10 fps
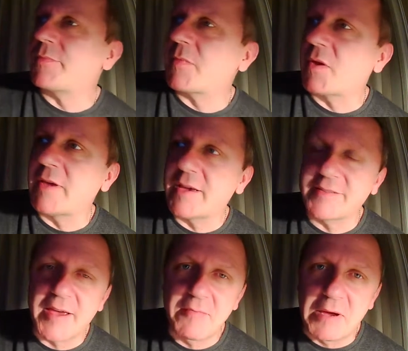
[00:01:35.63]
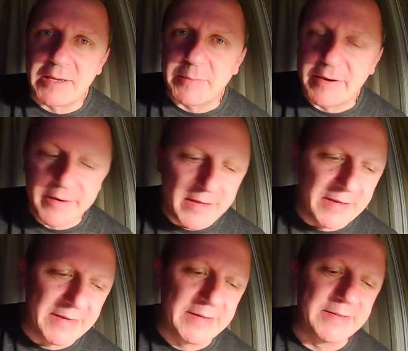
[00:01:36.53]
yes, I'm back, Barry.
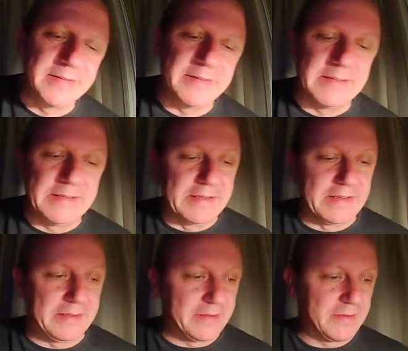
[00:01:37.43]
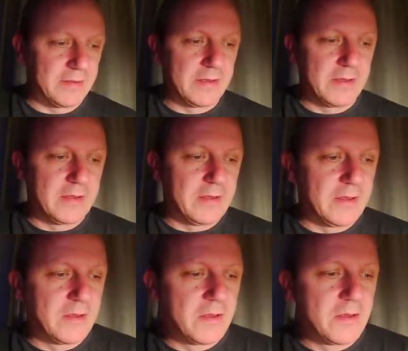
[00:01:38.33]
Got
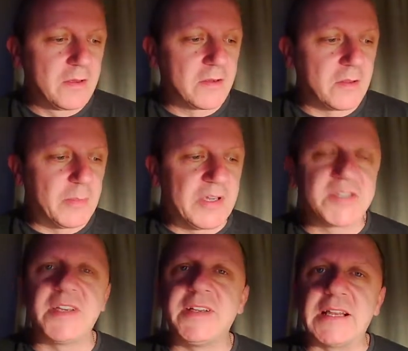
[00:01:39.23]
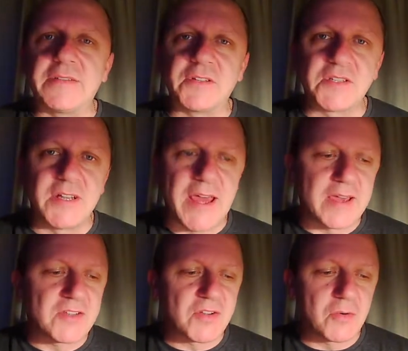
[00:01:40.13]
the PC delivered today,
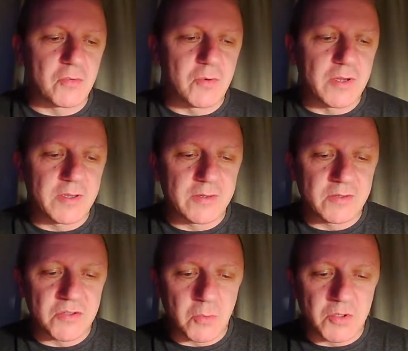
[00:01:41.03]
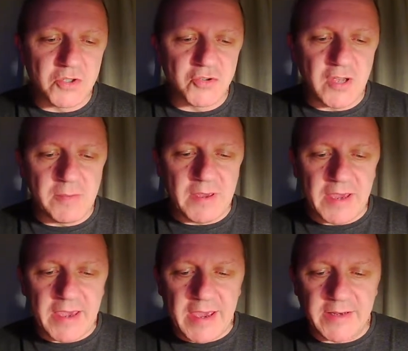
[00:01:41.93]
so we're streaming
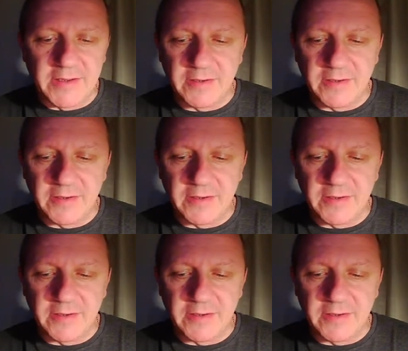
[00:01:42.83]
again.